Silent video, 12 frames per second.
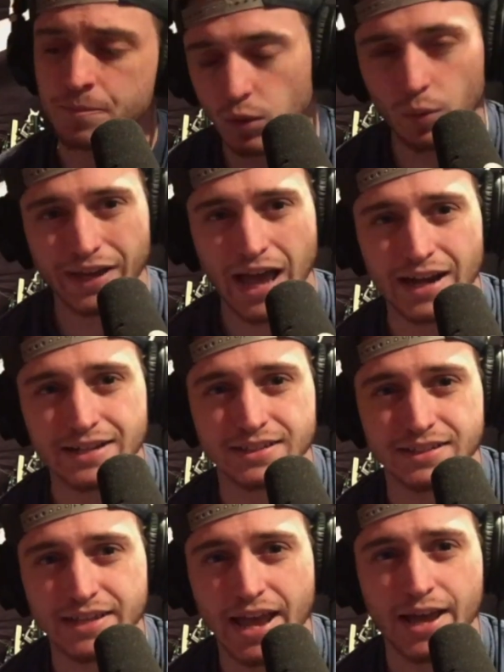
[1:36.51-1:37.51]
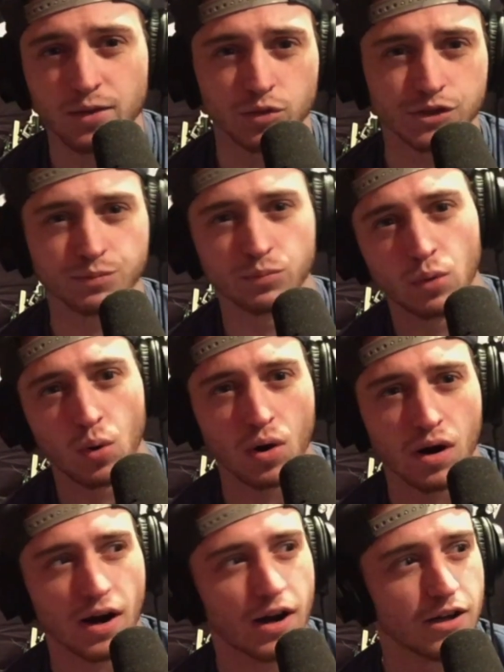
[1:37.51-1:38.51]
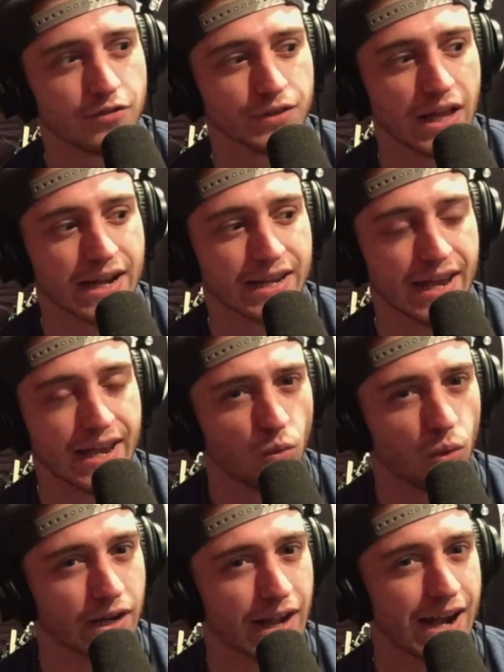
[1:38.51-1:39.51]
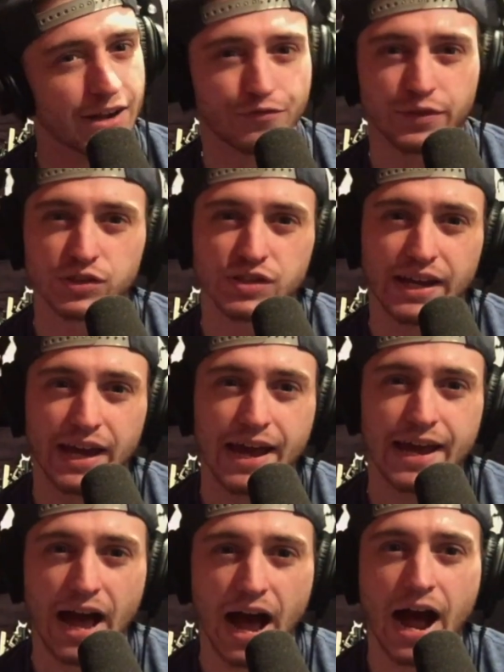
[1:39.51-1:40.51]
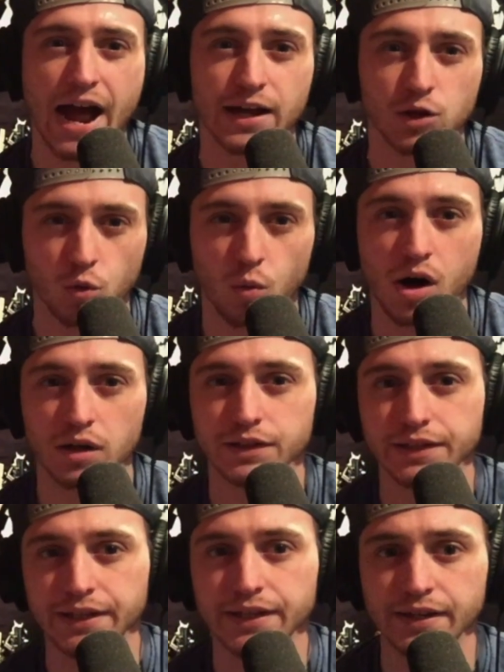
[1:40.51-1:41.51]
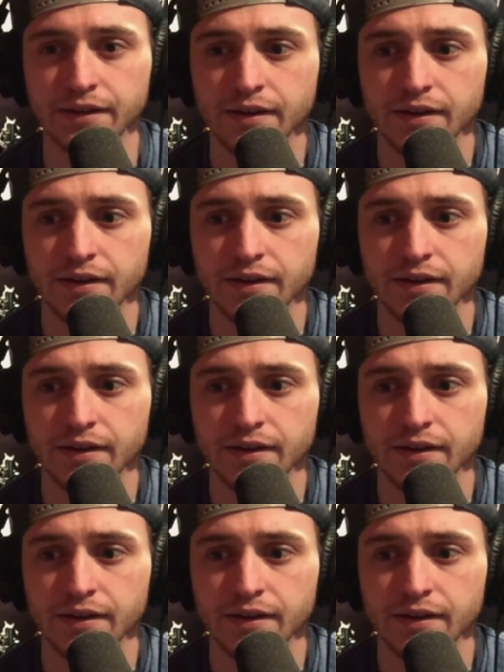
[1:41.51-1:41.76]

What we got instead was more of like what kind of feels like a high quality